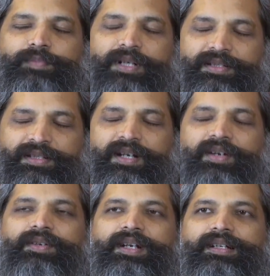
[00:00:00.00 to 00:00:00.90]

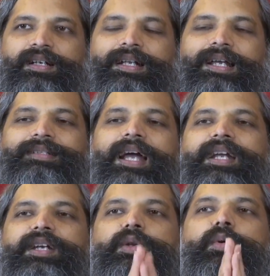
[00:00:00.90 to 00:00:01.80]
person to recognize,
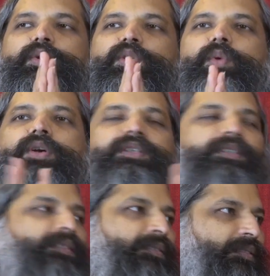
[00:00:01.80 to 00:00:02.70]
I don't want
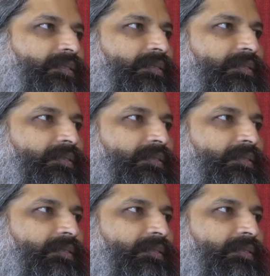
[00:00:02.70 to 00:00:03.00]
this.